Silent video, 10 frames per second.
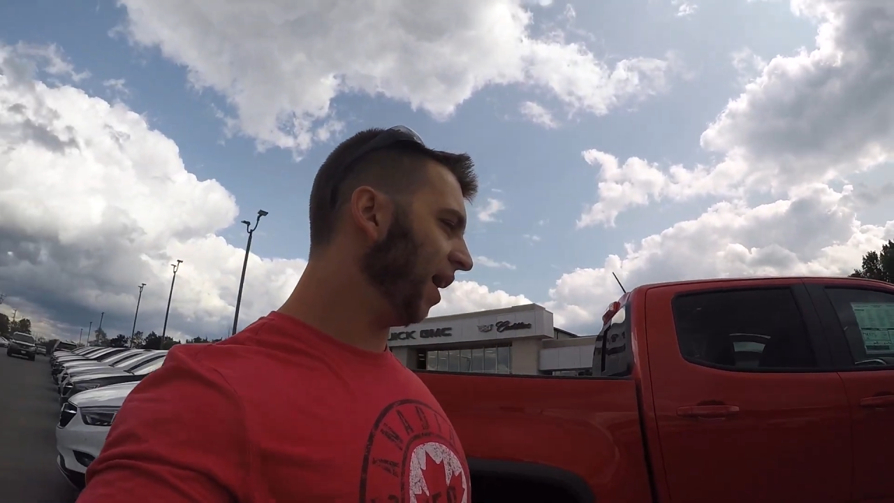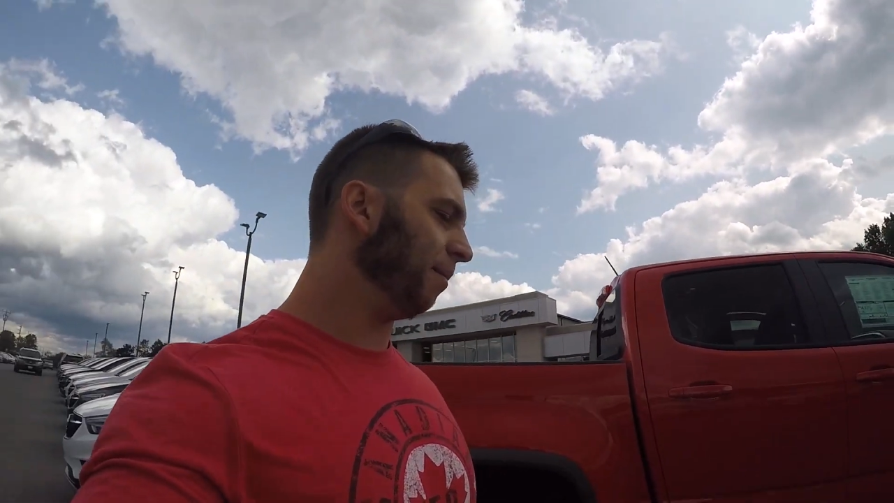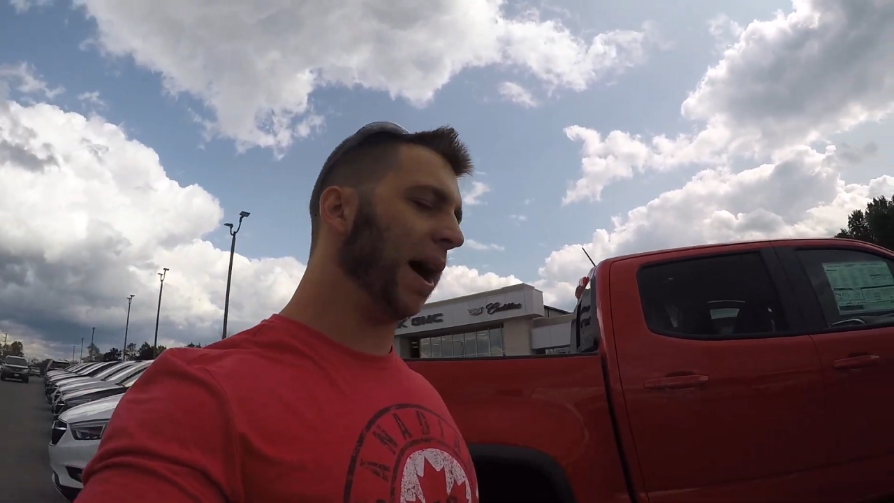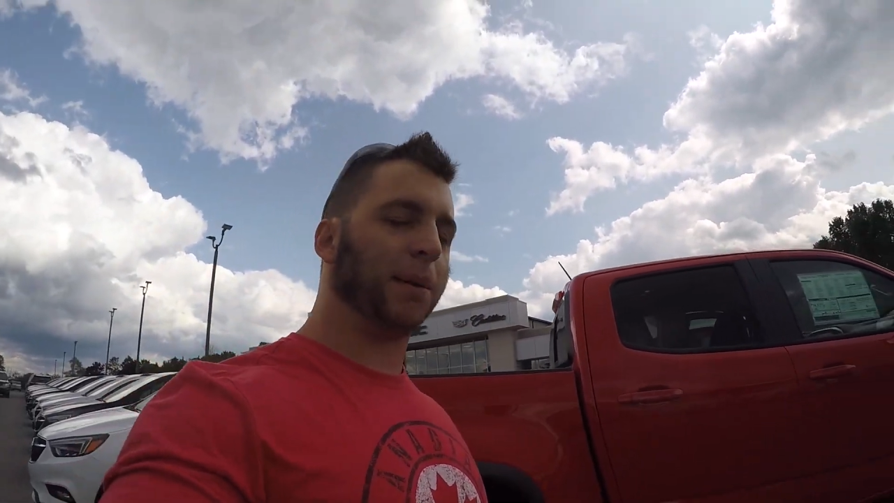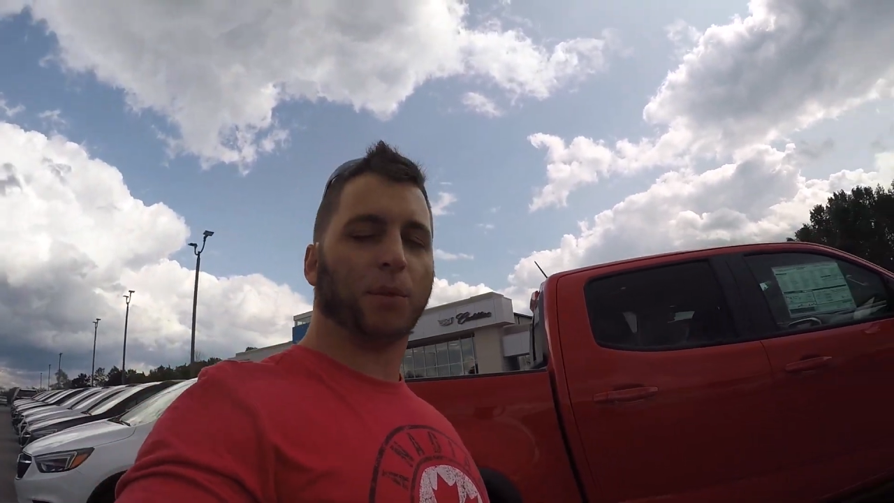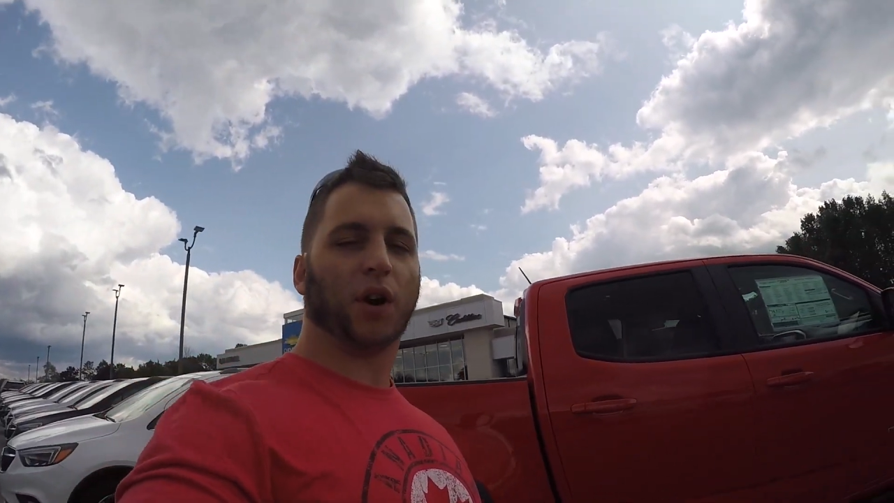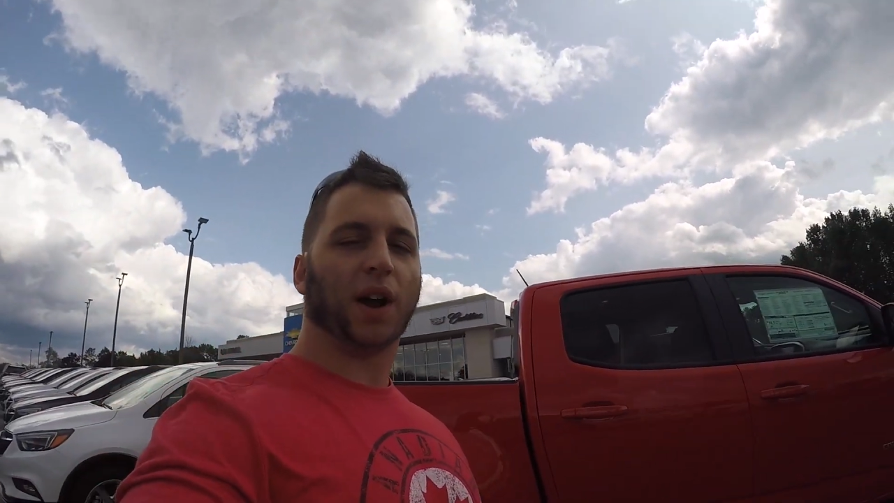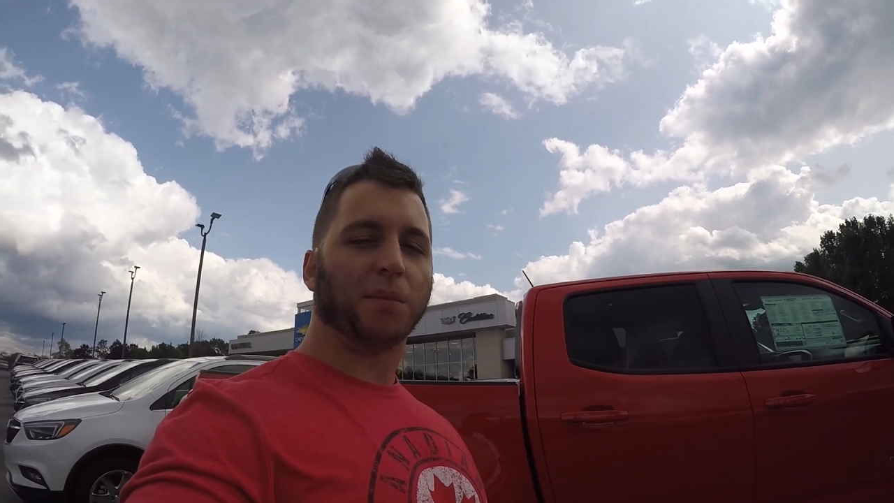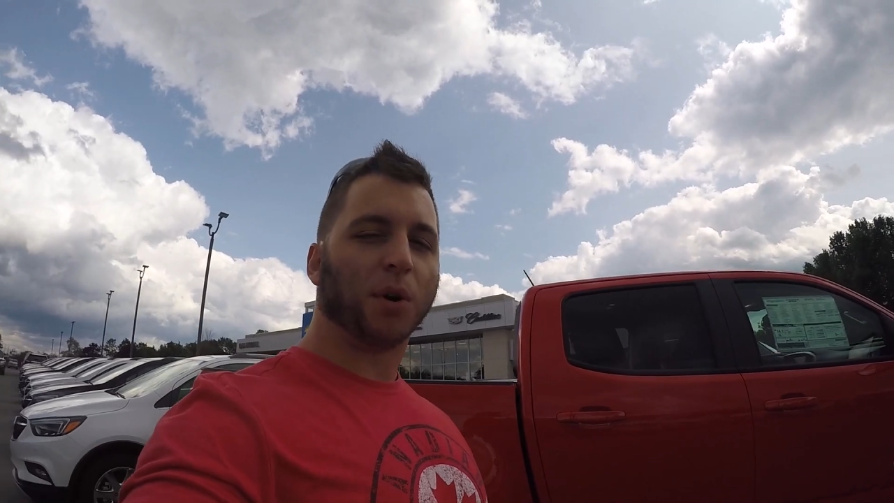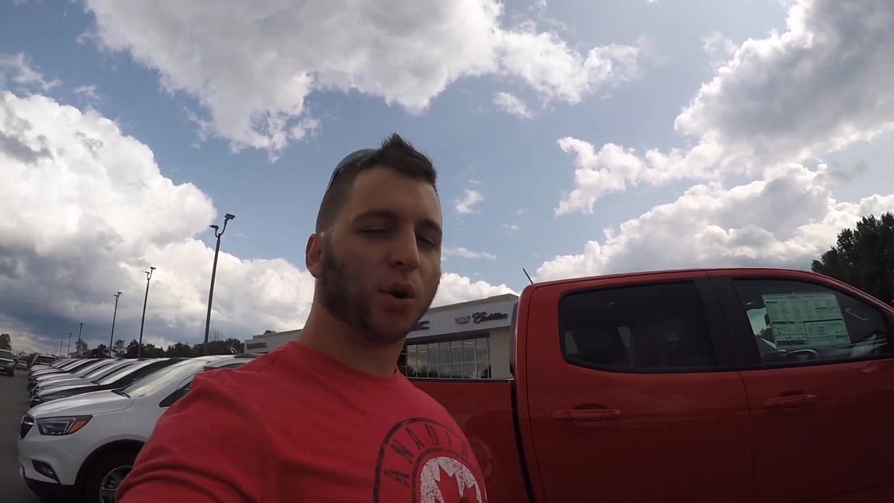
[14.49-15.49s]
and Matt
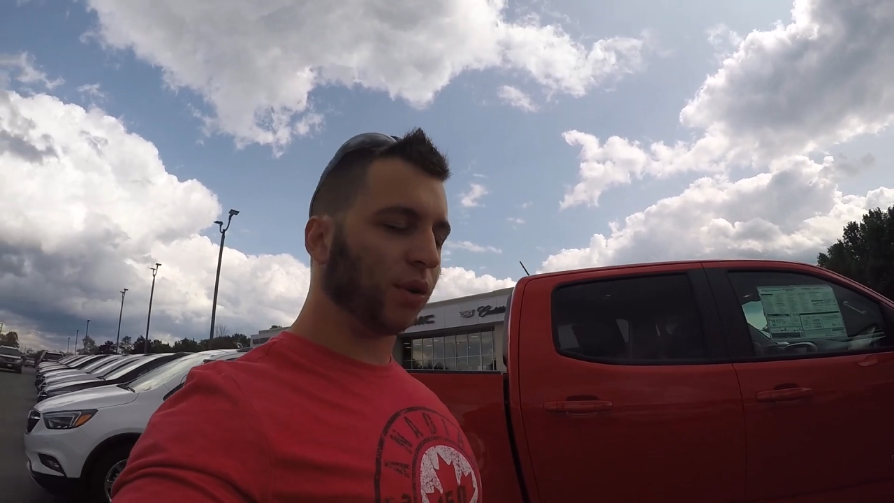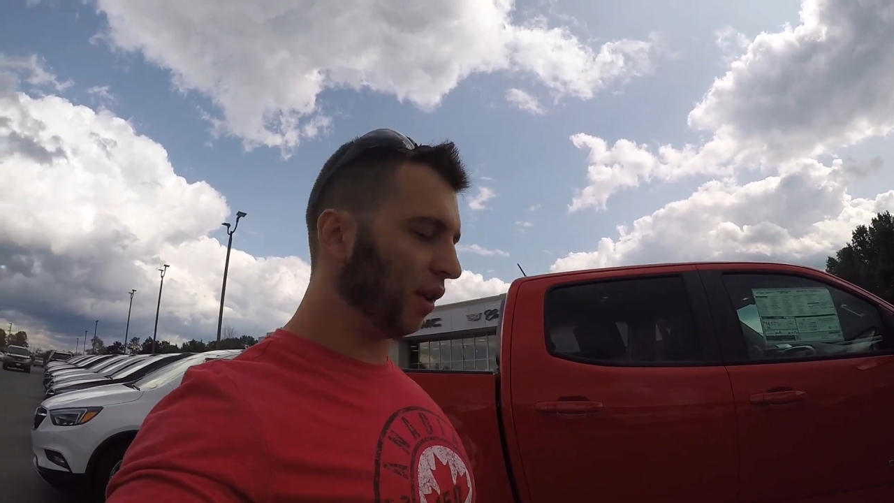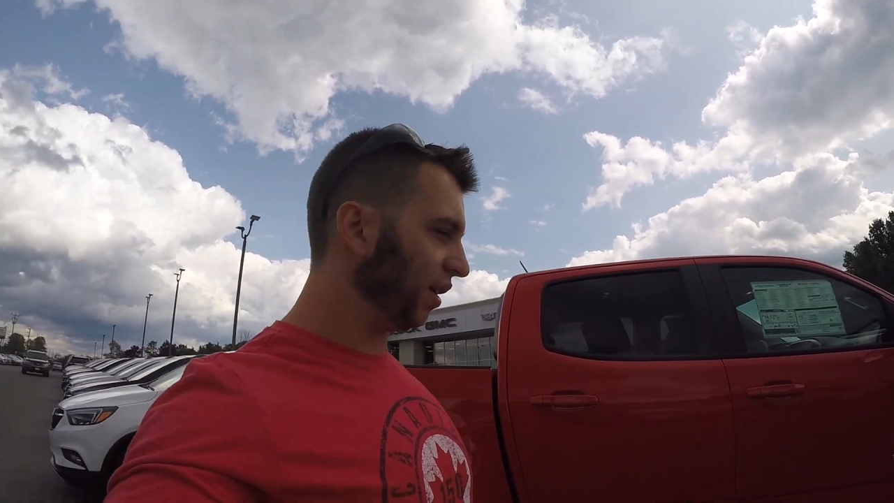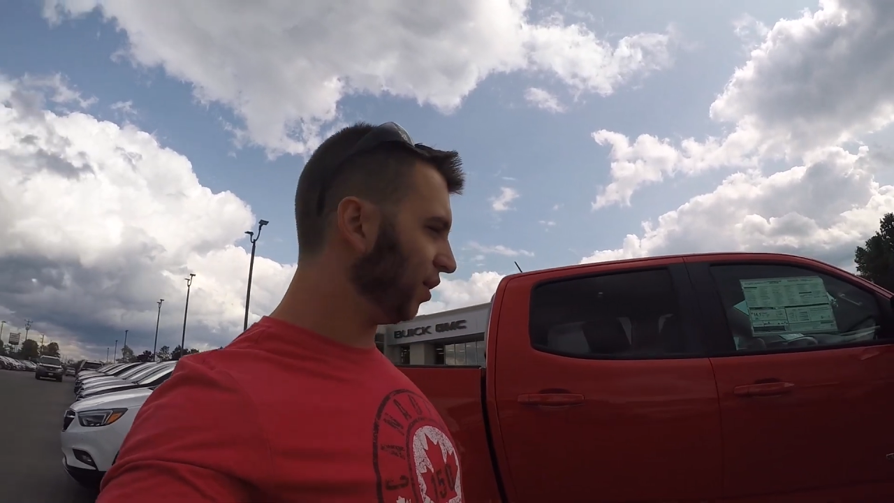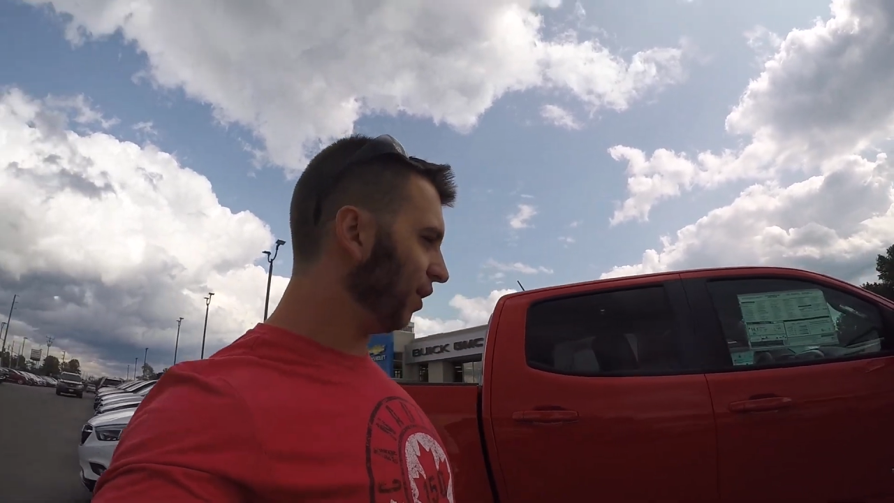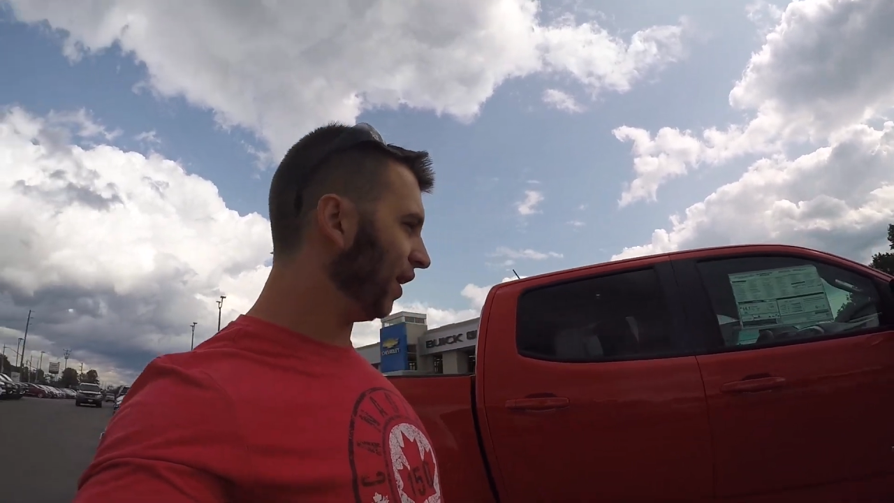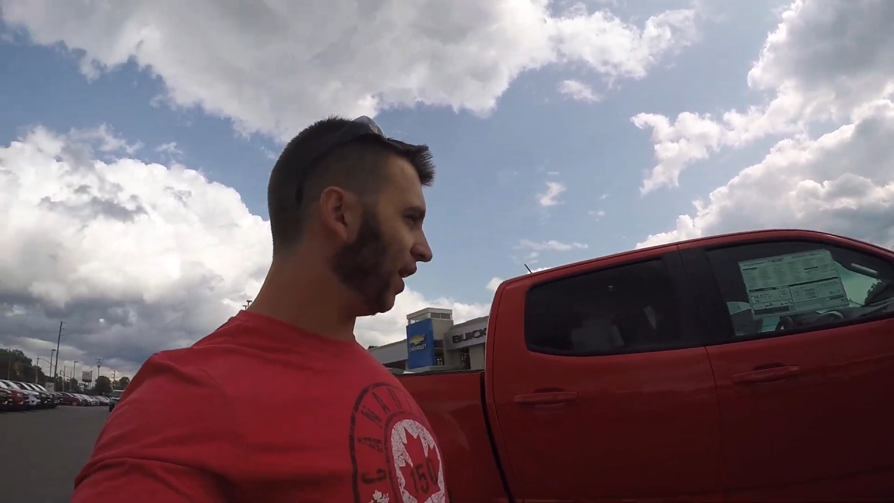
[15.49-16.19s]
Moran Motoring doing